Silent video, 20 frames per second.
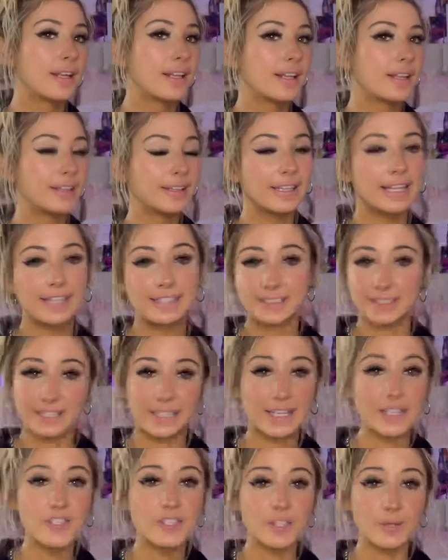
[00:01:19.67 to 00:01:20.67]
Let's get
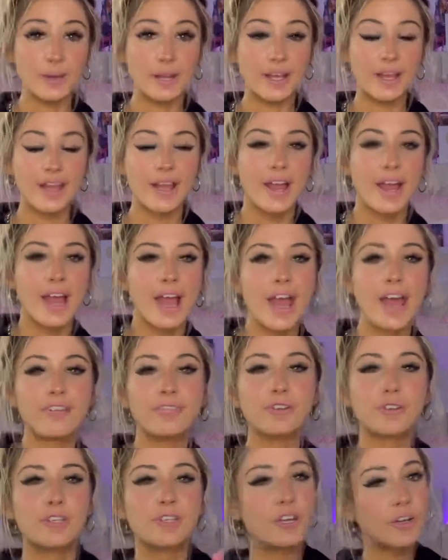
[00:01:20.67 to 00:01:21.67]
into it. If
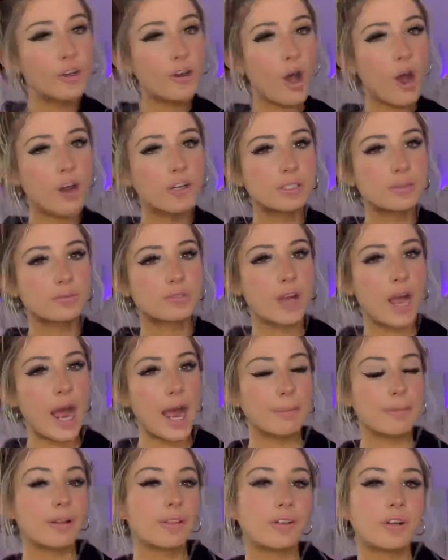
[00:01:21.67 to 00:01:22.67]
you're not
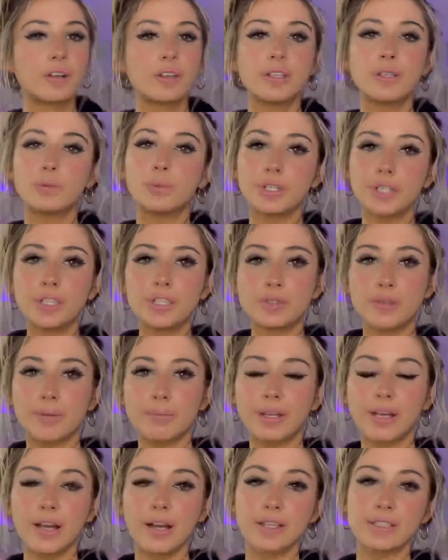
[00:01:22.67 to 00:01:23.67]
subscribed, literally, what are you doing?
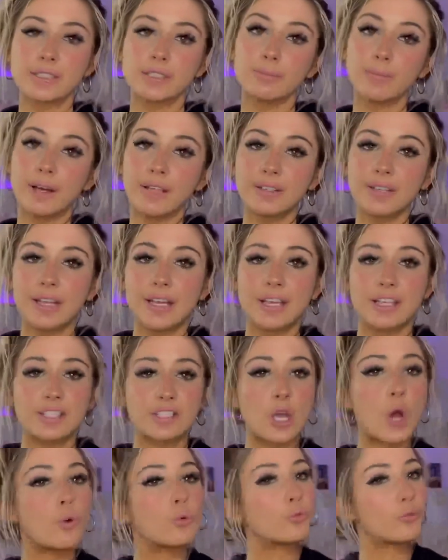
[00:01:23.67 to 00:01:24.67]
Because the button is
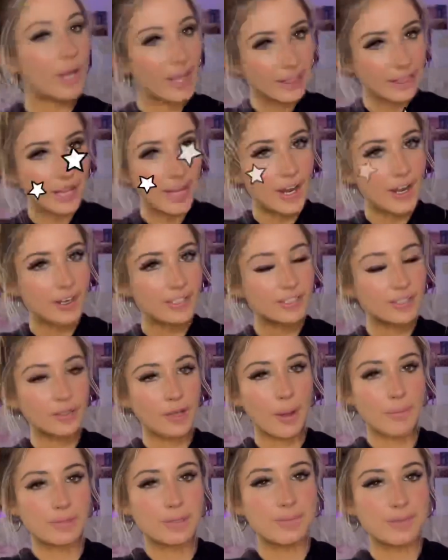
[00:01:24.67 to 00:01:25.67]
right there. So
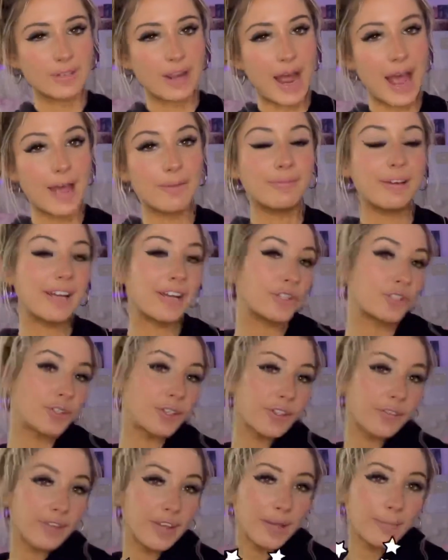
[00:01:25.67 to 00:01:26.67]
come subscribe and join
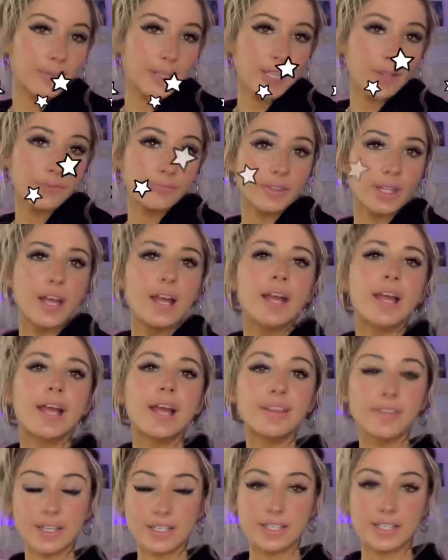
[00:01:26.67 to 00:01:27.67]
the family.
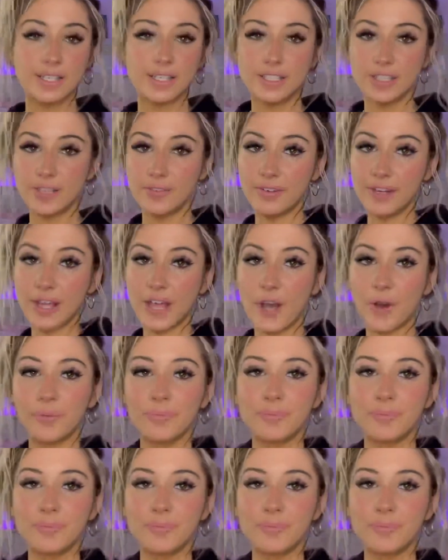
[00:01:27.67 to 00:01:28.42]
And let's get into the video.